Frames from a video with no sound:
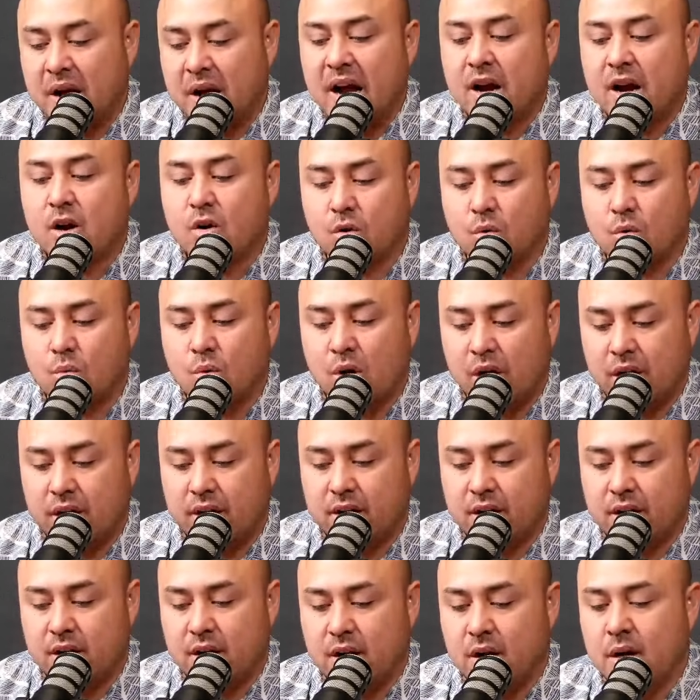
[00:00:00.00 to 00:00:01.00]
or white,
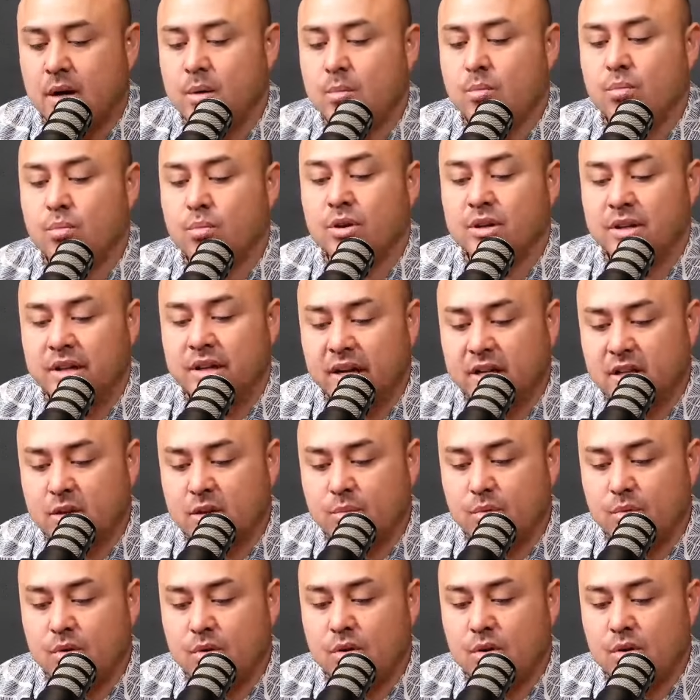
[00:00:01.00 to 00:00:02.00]

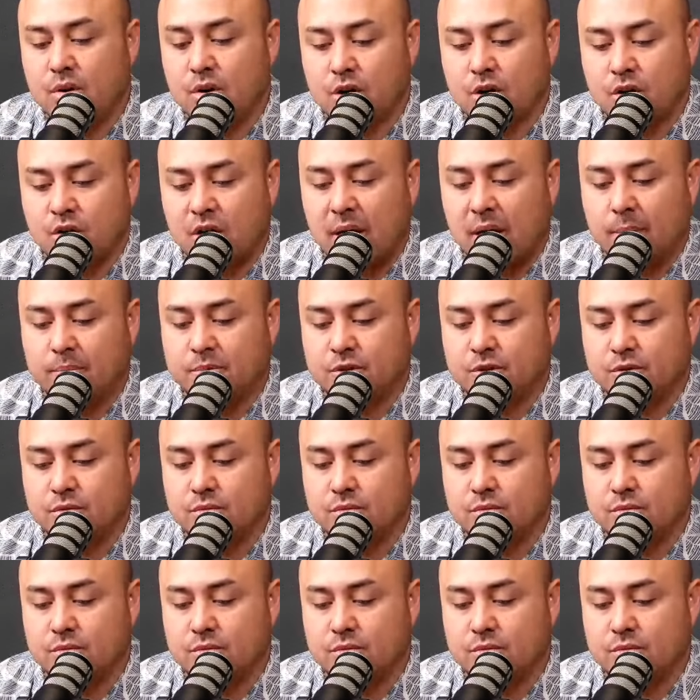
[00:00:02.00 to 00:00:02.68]
predictable or crapshoot.